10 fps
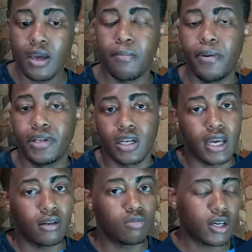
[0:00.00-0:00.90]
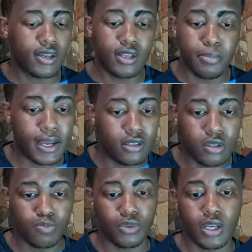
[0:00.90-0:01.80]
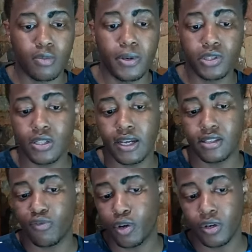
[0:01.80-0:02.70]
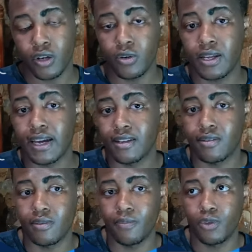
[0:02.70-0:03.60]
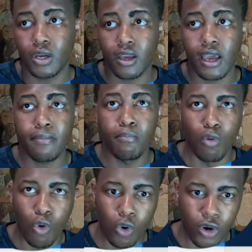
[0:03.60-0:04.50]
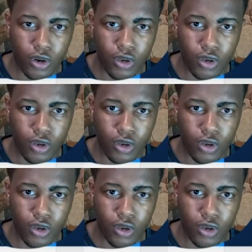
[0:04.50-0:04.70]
But again, that could depend. They could personalize it for you and you could get more